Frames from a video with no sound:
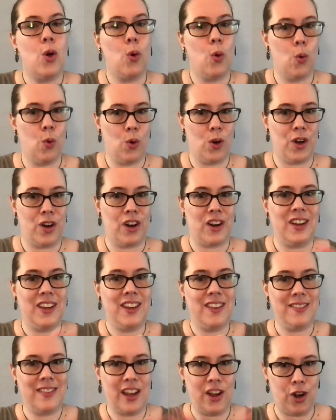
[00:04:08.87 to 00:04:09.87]
or
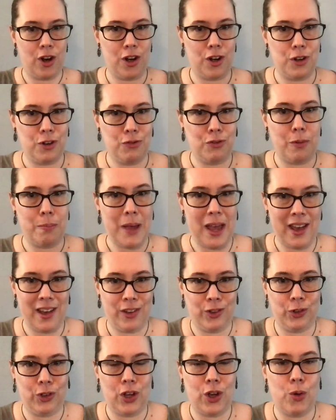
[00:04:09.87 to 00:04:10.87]
they are
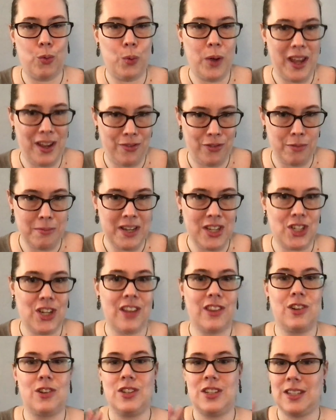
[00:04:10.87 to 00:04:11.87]
repelled away from each
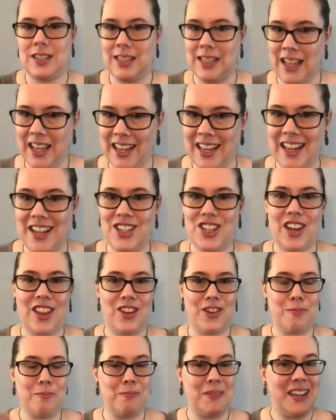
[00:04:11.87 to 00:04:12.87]
other, dislike each
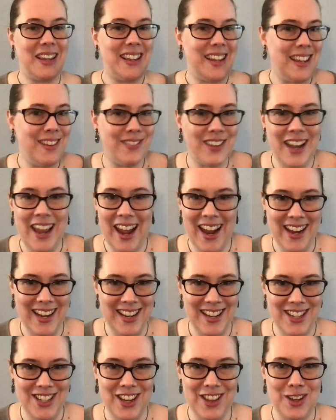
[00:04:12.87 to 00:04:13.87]
other, even hate
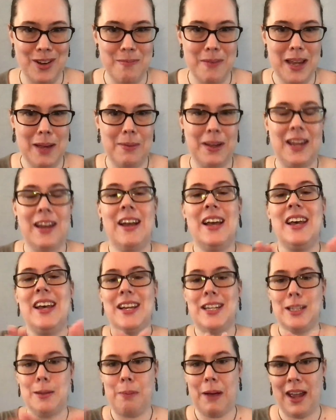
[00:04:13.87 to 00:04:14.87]
each other maybe,
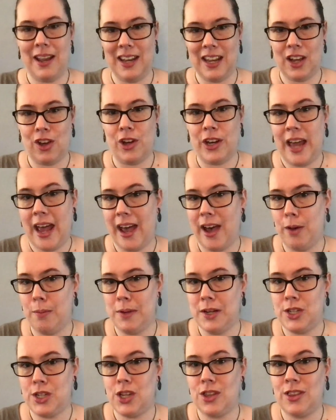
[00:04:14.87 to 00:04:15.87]
depending on how
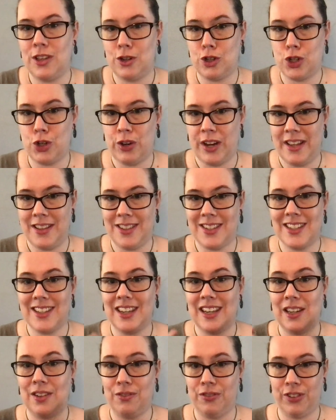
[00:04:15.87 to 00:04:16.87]
much their traits
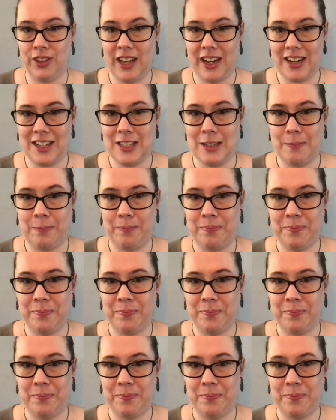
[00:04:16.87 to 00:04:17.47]
conflict.